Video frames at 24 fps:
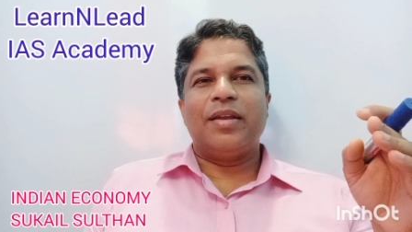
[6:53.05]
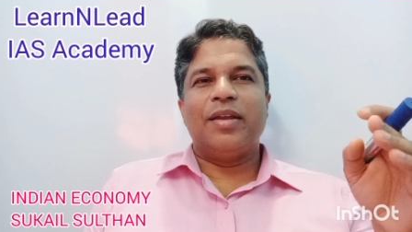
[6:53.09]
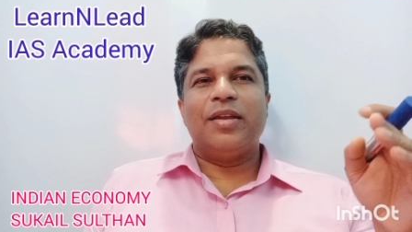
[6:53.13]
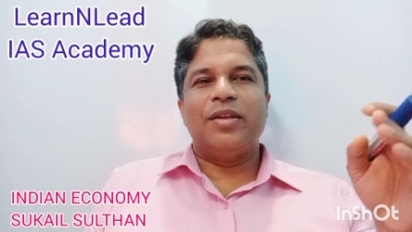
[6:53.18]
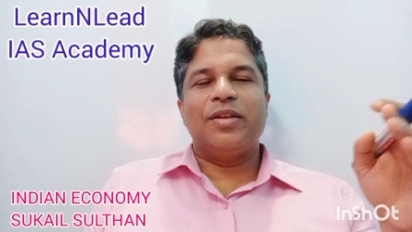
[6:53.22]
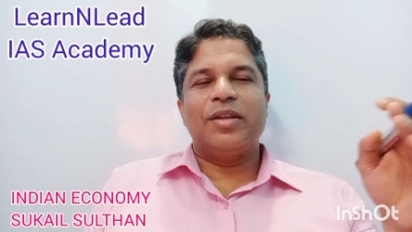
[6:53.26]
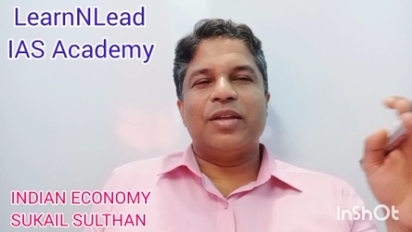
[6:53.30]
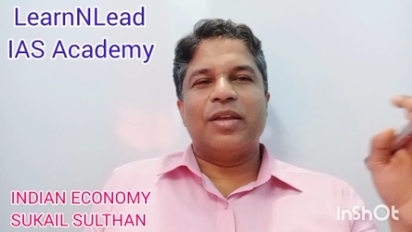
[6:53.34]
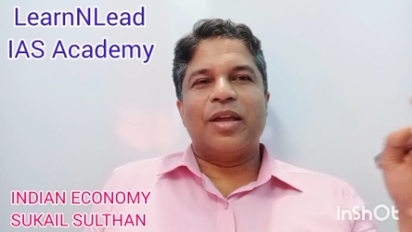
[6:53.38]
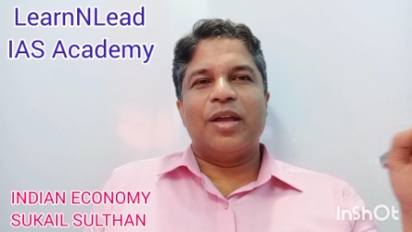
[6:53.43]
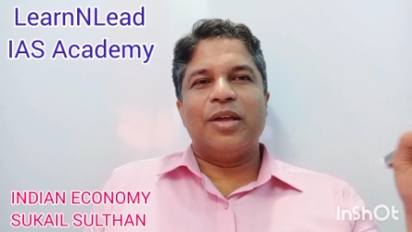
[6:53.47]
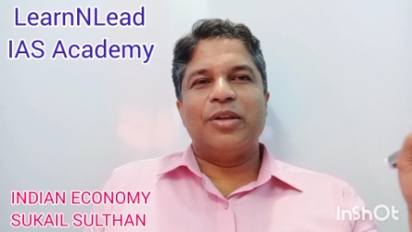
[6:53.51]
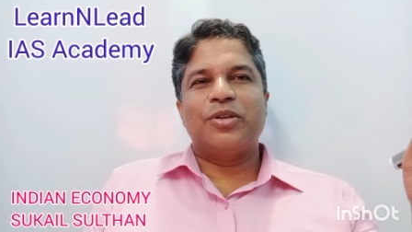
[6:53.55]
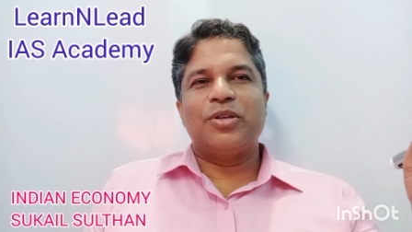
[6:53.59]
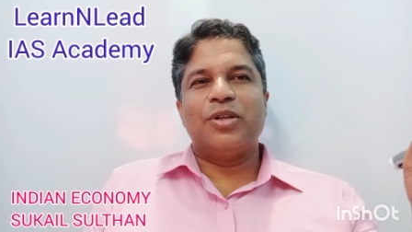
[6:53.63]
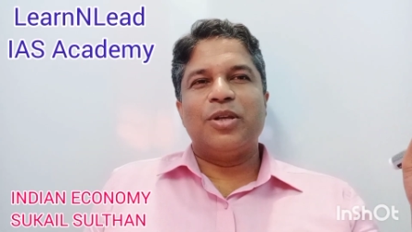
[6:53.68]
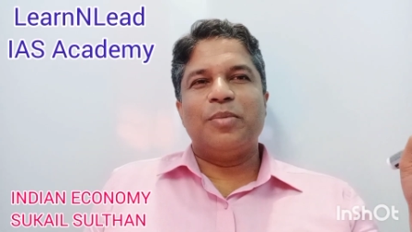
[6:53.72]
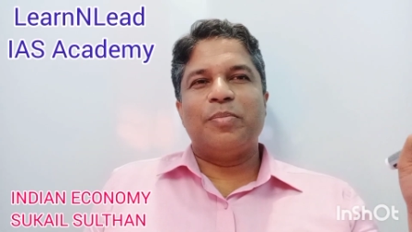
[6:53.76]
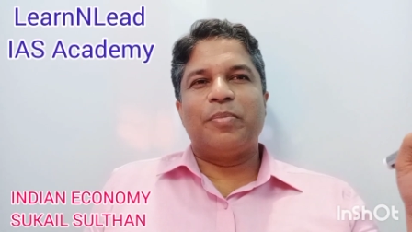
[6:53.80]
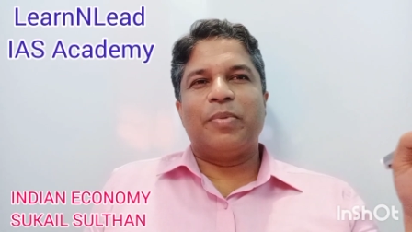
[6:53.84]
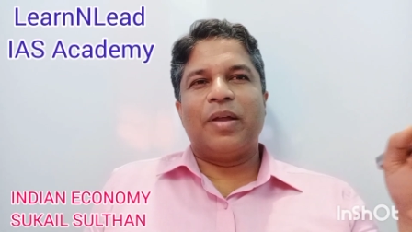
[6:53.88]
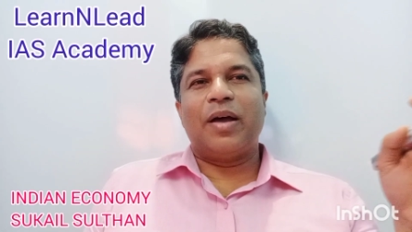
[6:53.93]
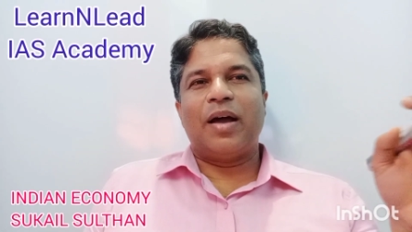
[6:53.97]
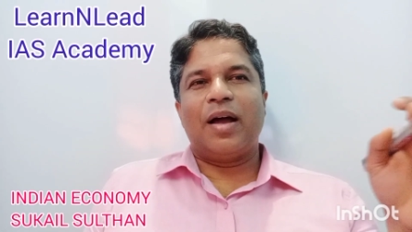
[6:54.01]

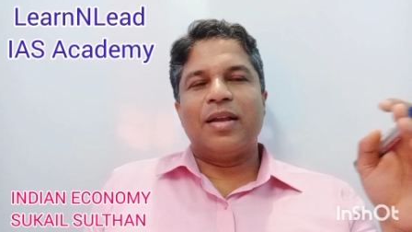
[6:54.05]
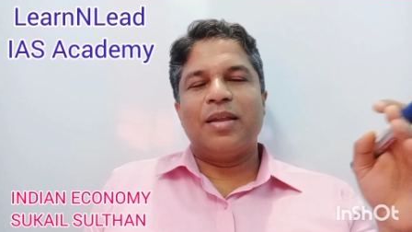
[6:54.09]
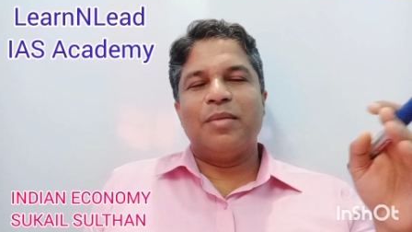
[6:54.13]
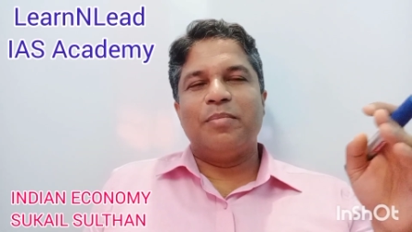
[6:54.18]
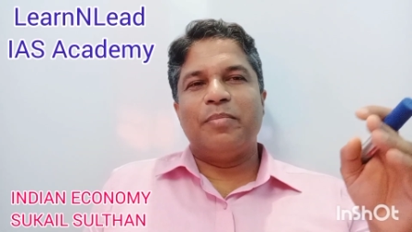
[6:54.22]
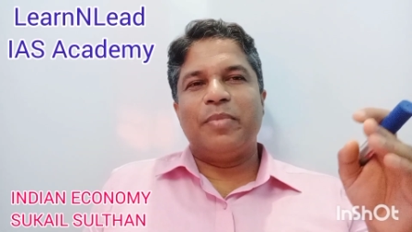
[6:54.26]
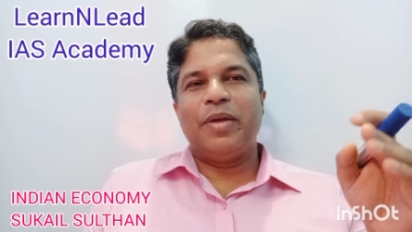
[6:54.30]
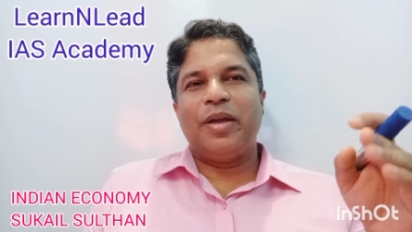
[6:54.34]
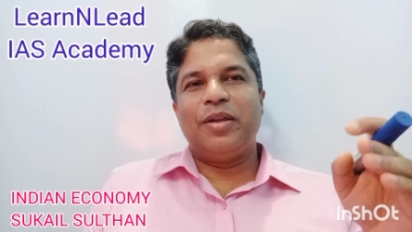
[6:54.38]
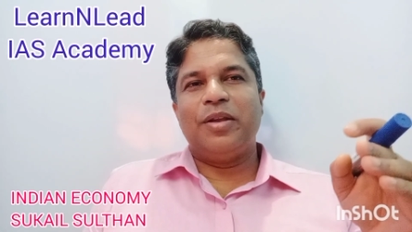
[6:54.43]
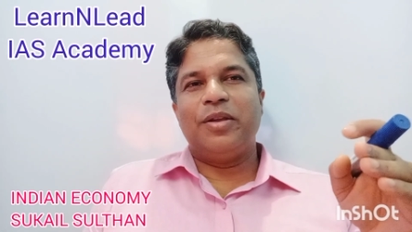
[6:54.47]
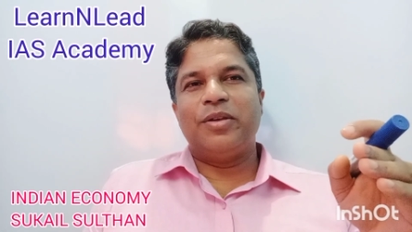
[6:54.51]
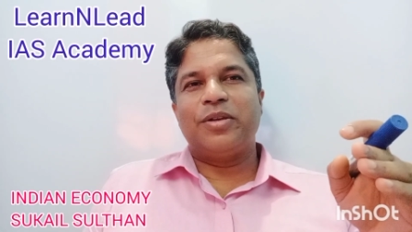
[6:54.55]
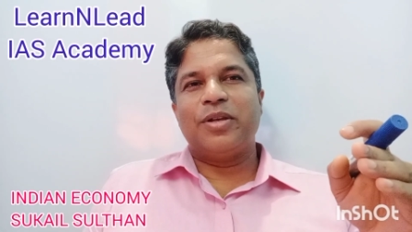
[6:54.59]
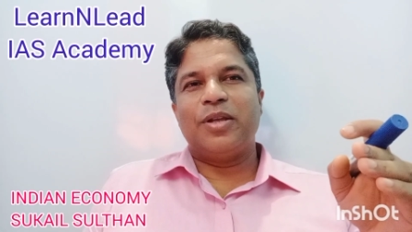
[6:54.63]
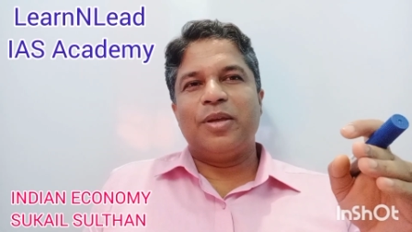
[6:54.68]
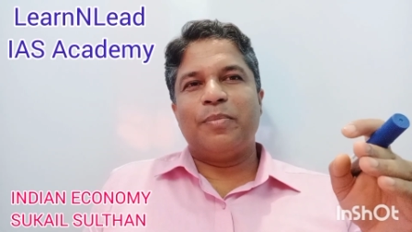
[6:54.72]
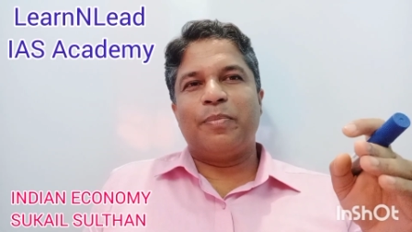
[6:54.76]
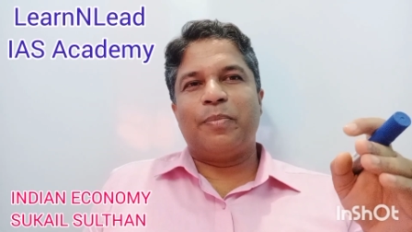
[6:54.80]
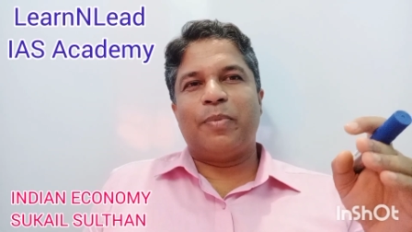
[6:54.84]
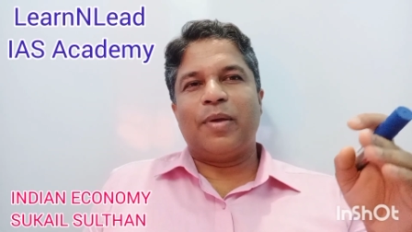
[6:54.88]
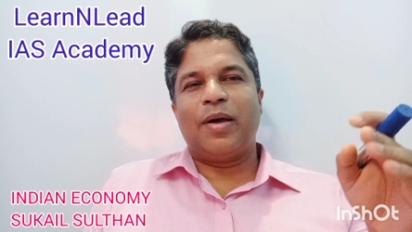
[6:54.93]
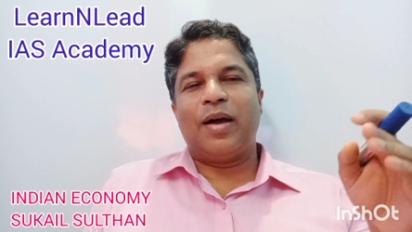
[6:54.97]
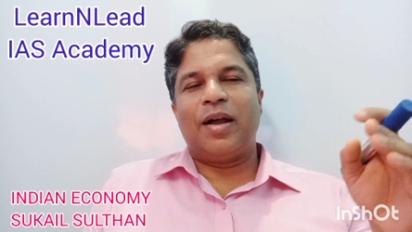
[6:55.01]
indicative plan,
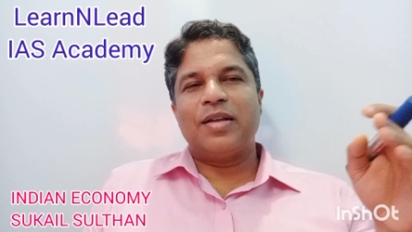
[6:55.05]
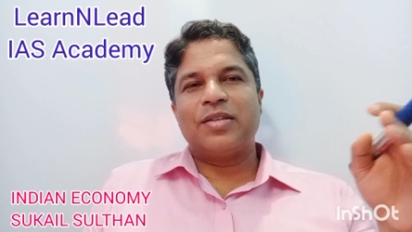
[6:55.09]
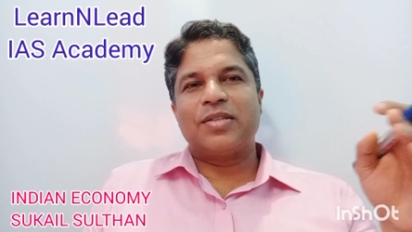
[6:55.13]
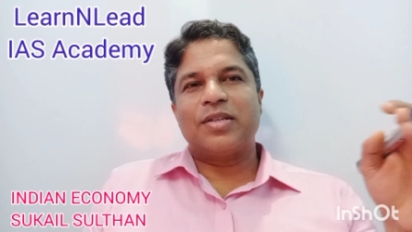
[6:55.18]
imperative plan,